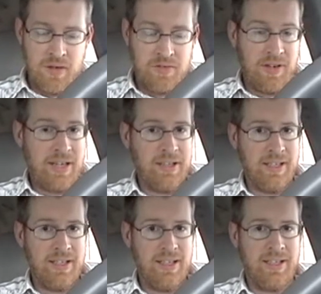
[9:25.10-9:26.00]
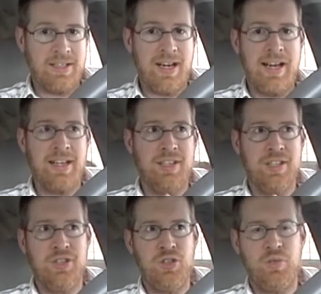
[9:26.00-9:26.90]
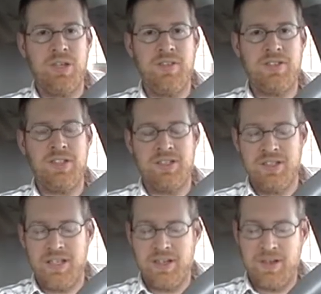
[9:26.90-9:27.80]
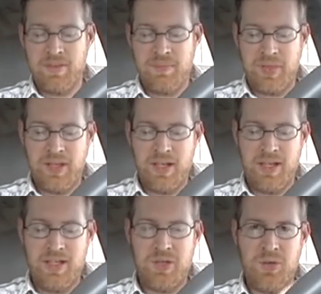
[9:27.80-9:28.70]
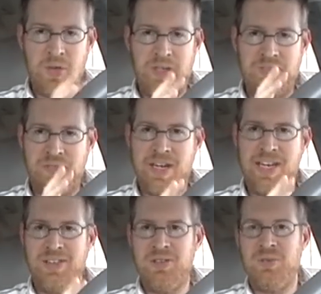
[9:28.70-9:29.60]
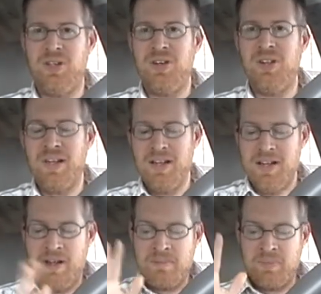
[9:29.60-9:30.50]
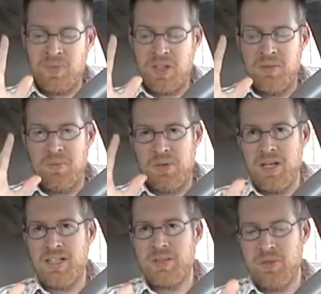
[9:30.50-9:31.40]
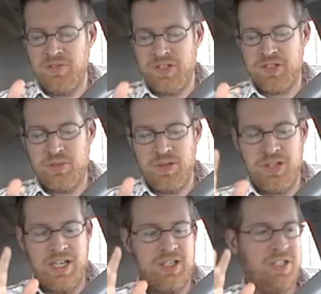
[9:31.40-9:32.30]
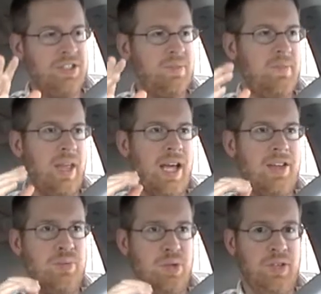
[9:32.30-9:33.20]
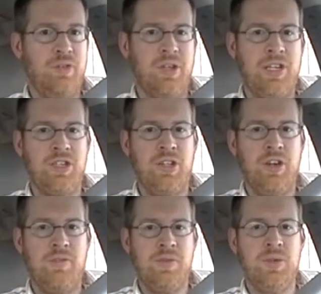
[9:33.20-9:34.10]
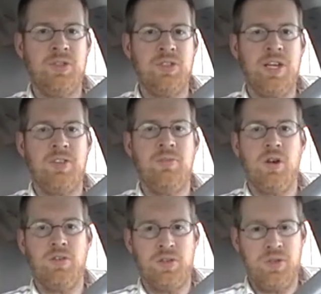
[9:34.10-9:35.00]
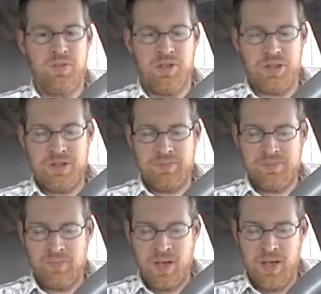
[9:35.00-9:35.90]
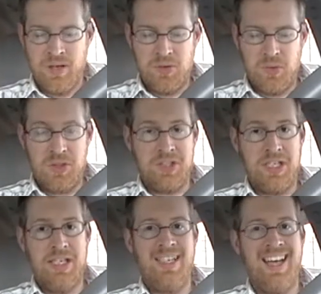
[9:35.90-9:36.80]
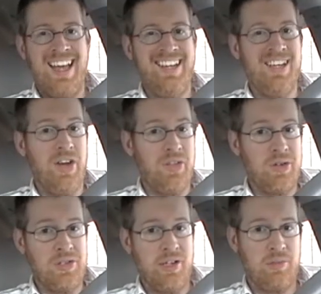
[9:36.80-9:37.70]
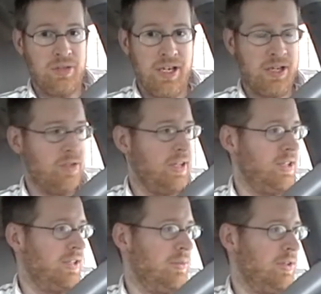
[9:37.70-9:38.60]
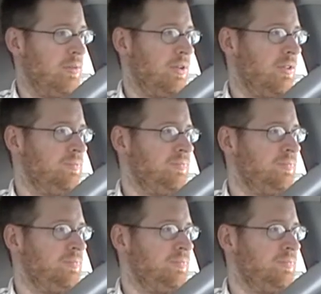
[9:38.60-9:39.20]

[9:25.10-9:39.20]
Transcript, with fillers: Finally, uh, tying the two previous thoughts together into one freaky little ball plausible physical mutations and the proliferation of mutants in the Marvel Universe. Once again, another terrible character idea coming up here.